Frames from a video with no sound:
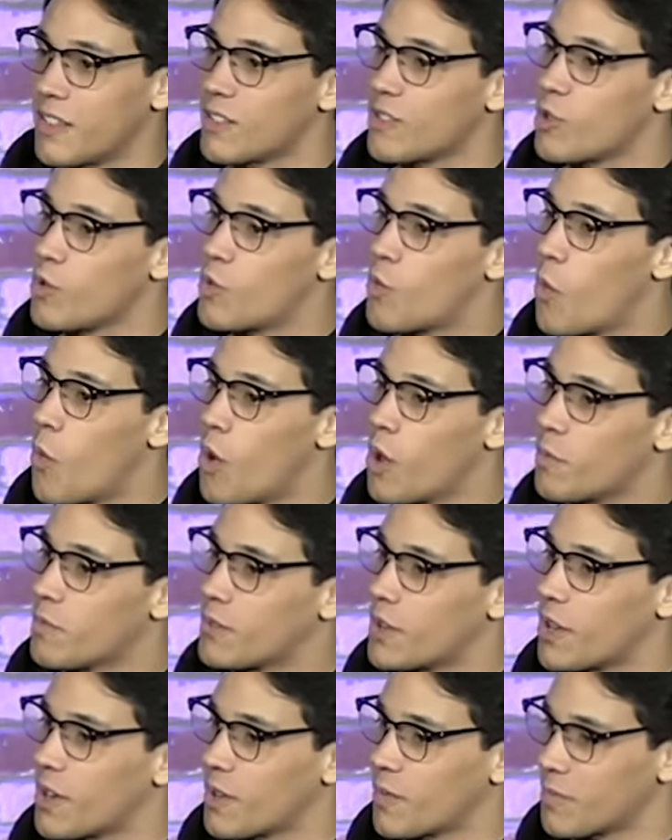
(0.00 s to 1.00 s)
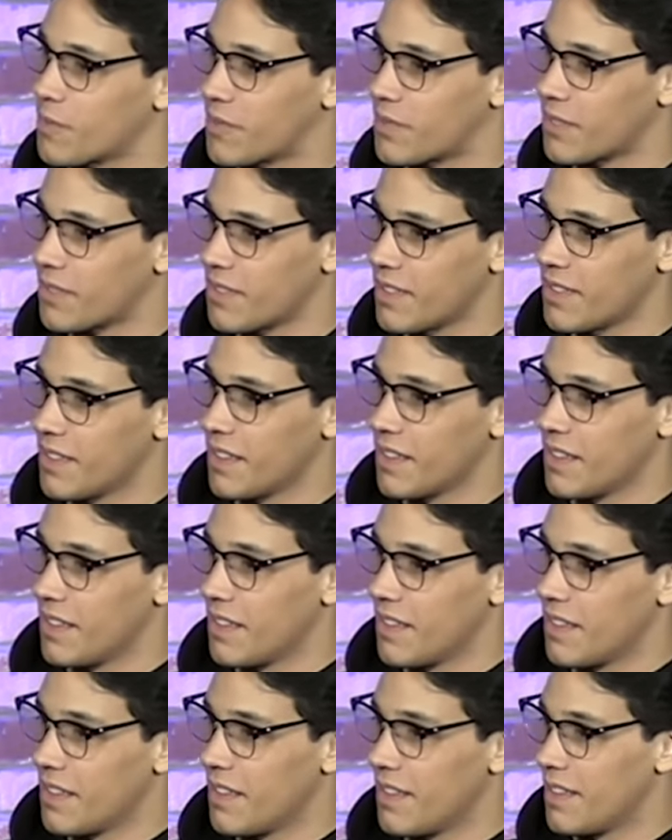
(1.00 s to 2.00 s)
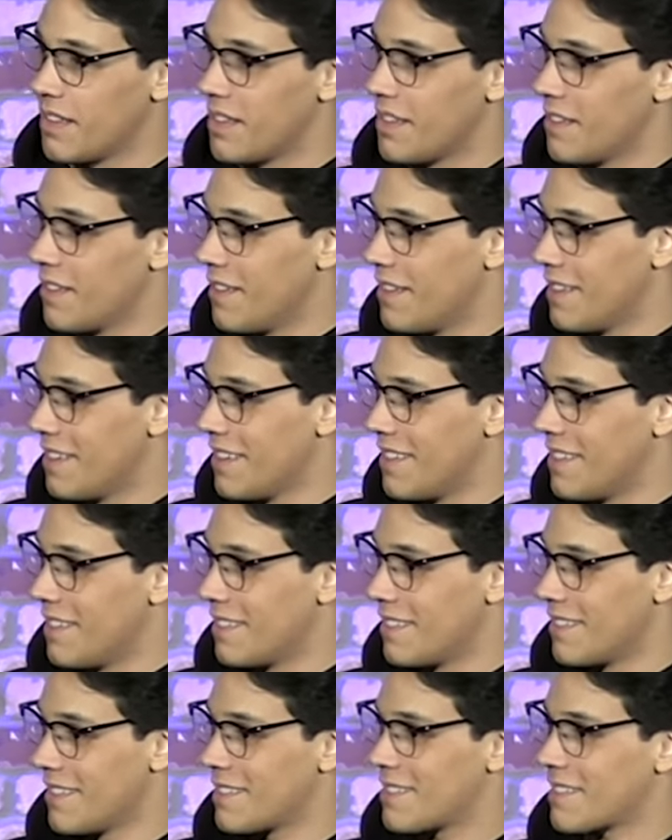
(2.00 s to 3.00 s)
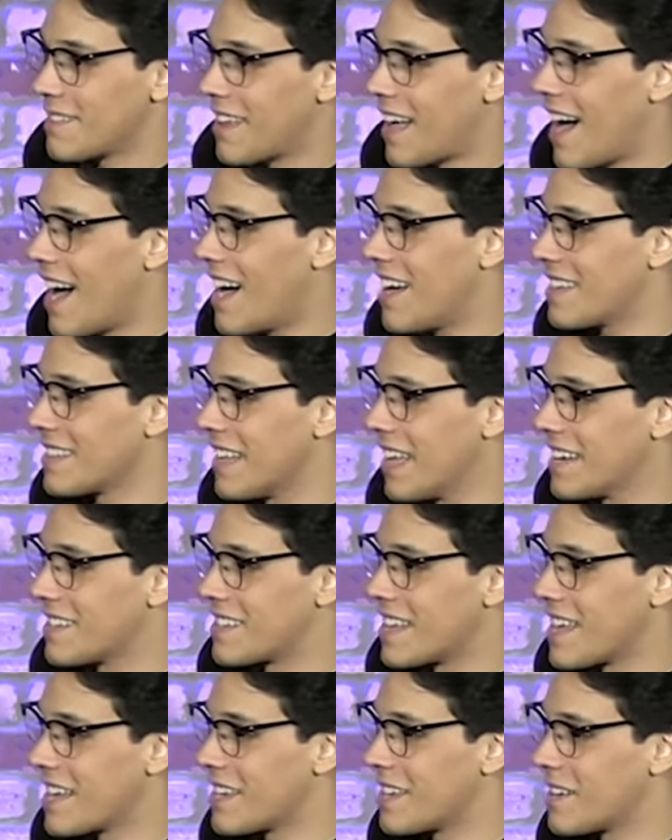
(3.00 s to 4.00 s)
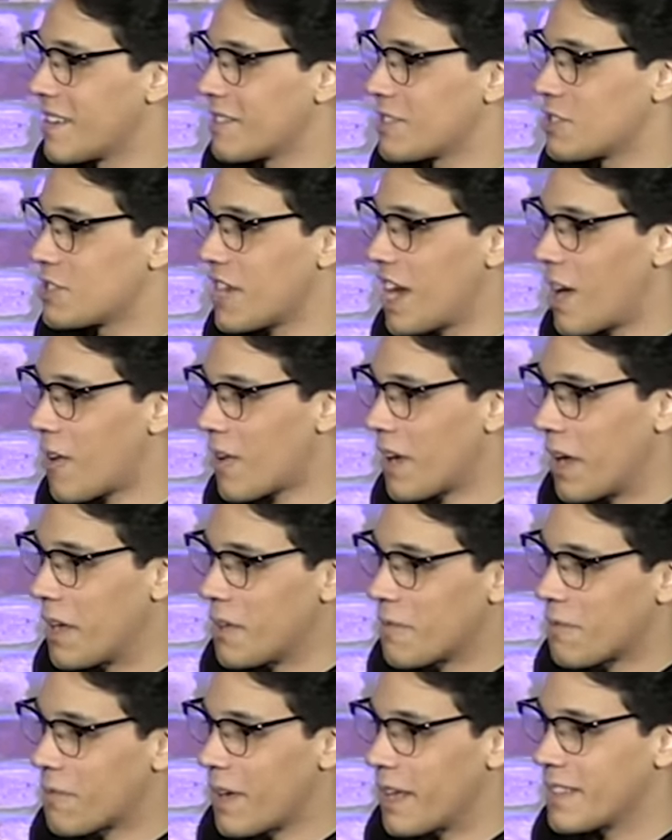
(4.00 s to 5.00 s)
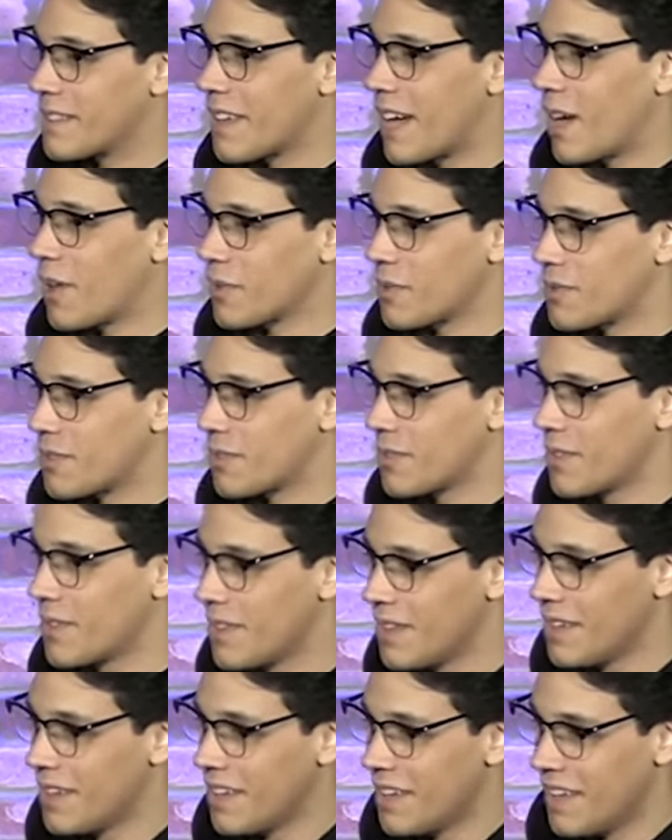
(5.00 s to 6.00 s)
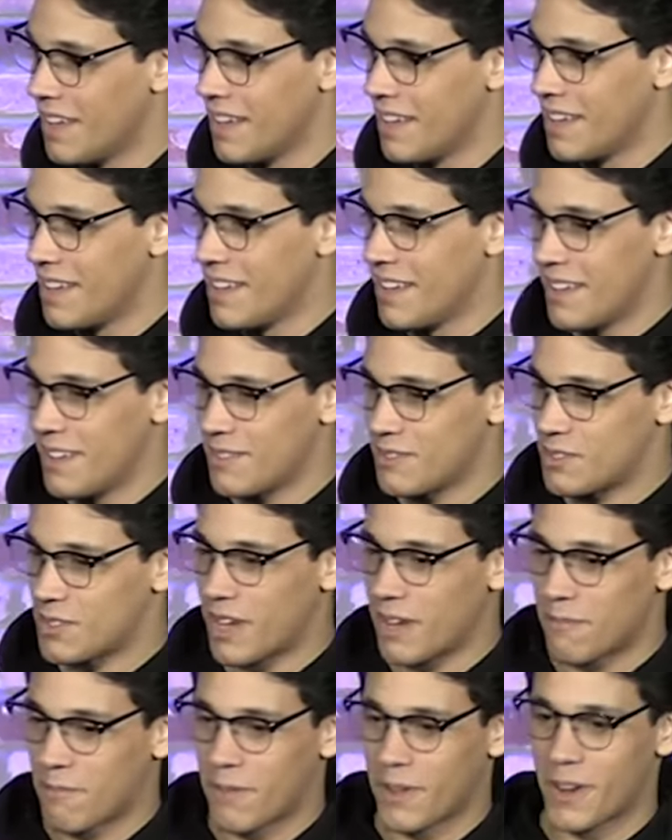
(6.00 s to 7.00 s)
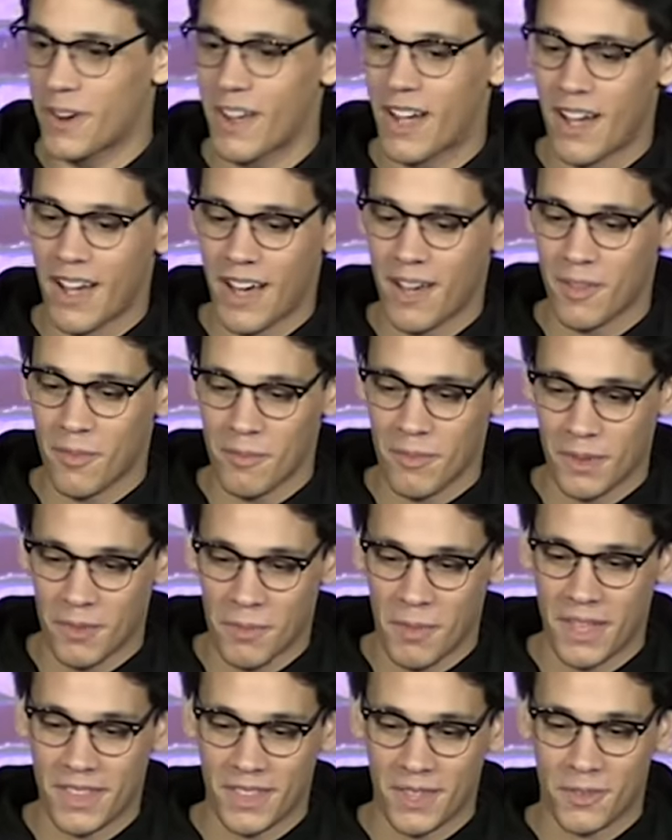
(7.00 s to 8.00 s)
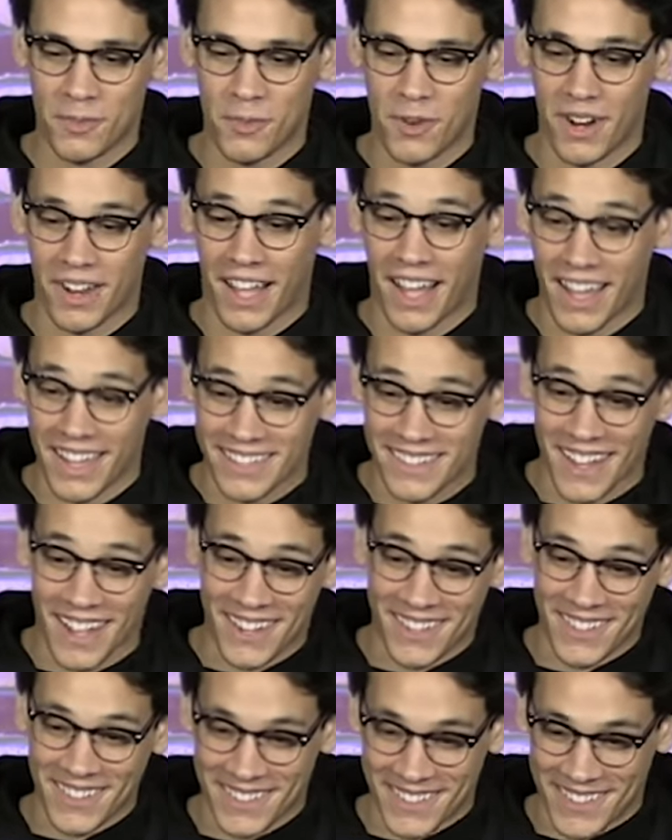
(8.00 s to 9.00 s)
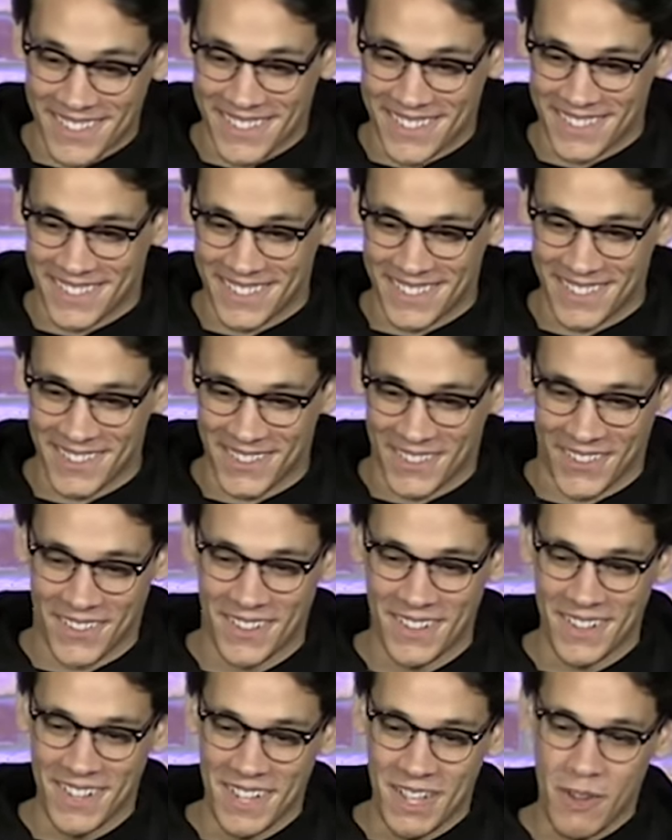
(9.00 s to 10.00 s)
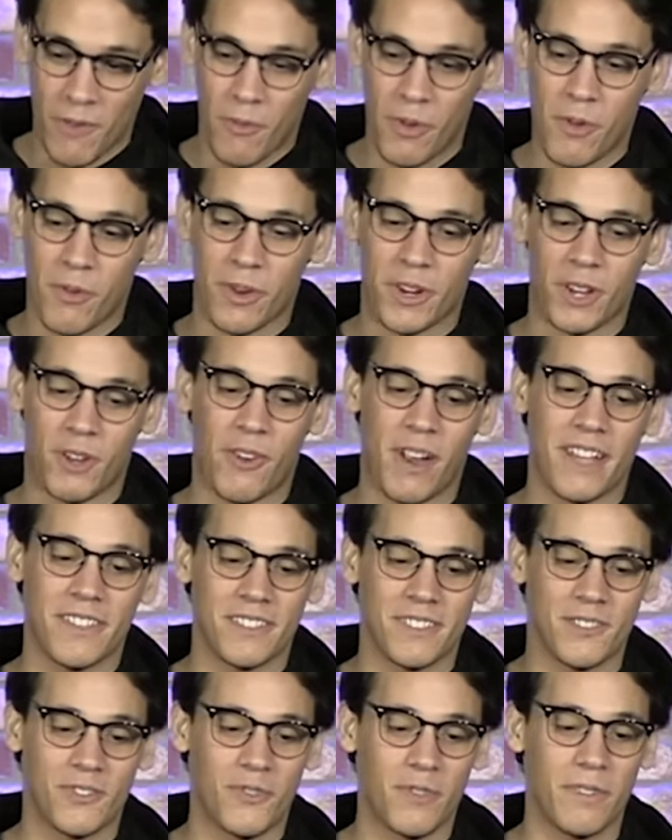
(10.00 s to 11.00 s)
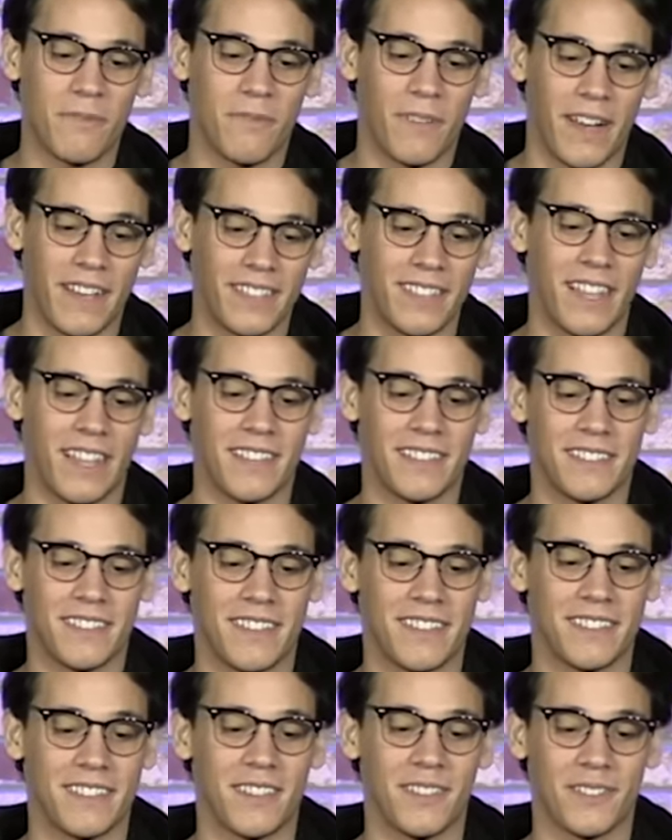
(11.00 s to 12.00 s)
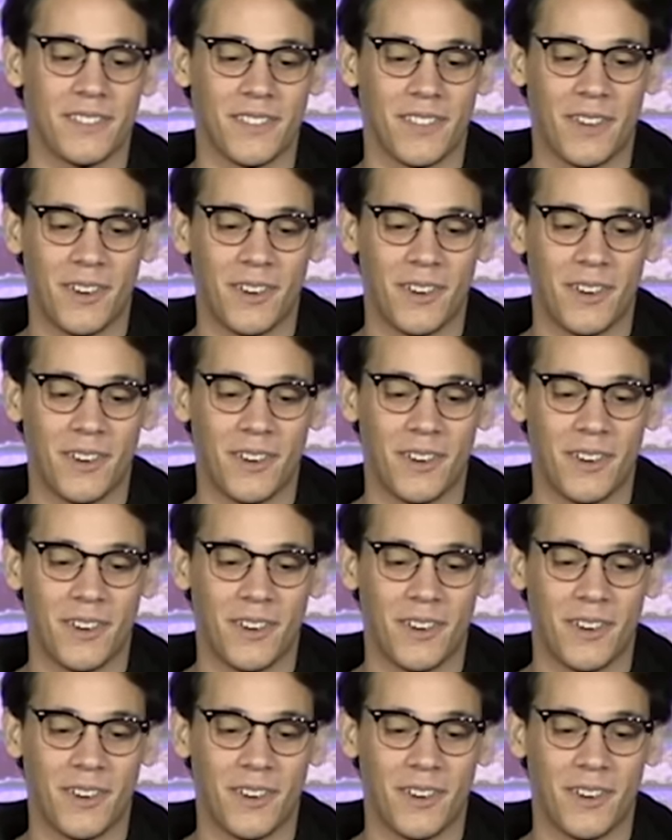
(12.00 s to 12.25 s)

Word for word: the lukewarm terms. This is hot and like taking a shower at your friend's house. I'm trying to figure out how I'm gonna make this work. Hi, doctor. It's good to see you. We were in a crazy street fight like six years